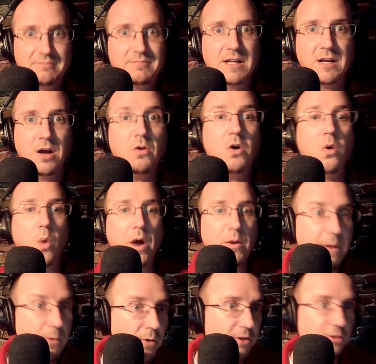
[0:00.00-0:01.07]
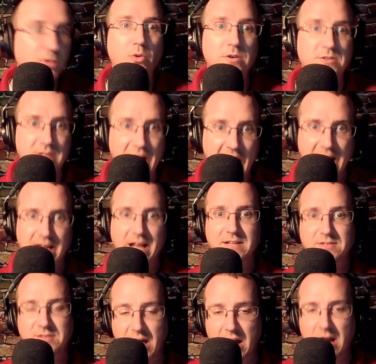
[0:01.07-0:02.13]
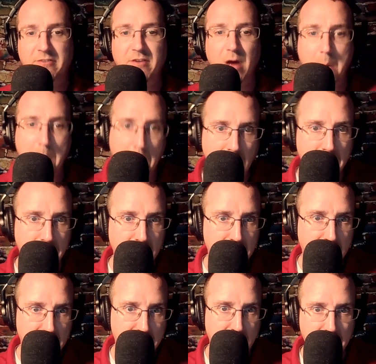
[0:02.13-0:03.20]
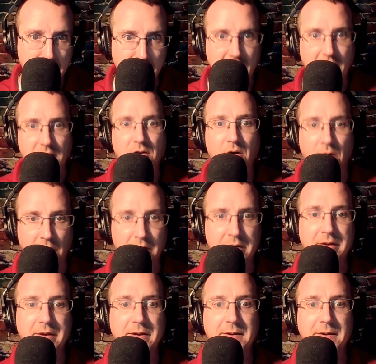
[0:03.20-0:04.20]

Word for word: You know? Why don't we work towards that instead of putt along